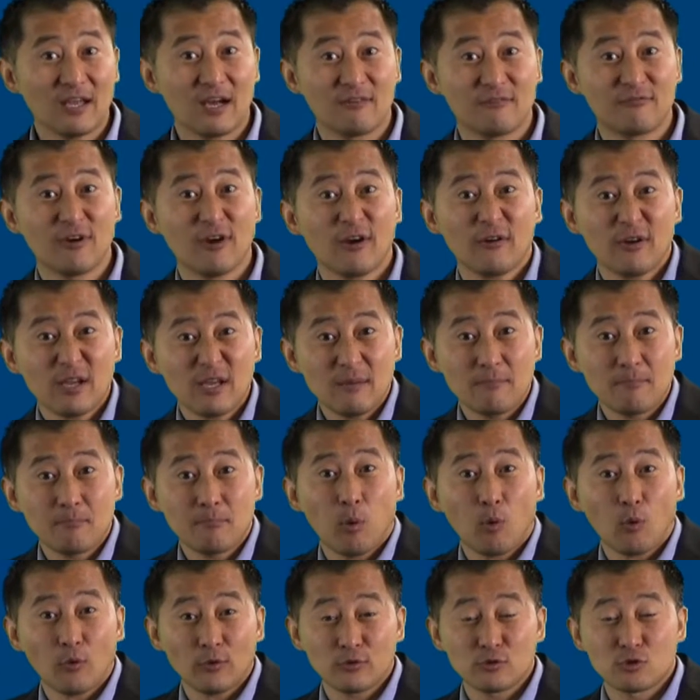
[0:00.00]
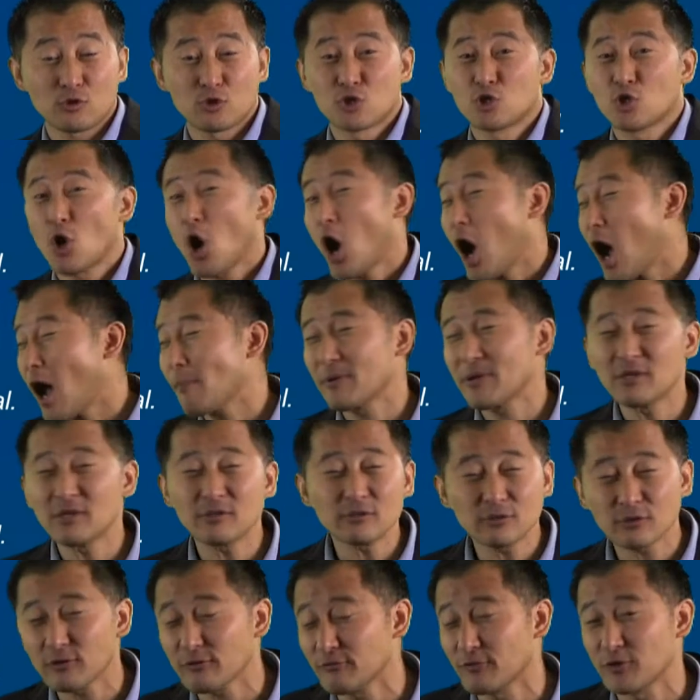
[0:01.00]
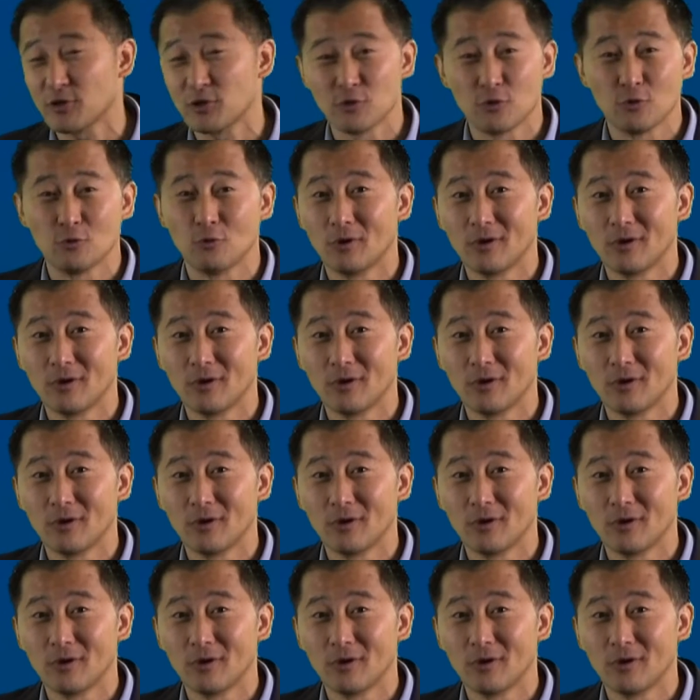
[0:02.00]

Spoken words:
very important job interview,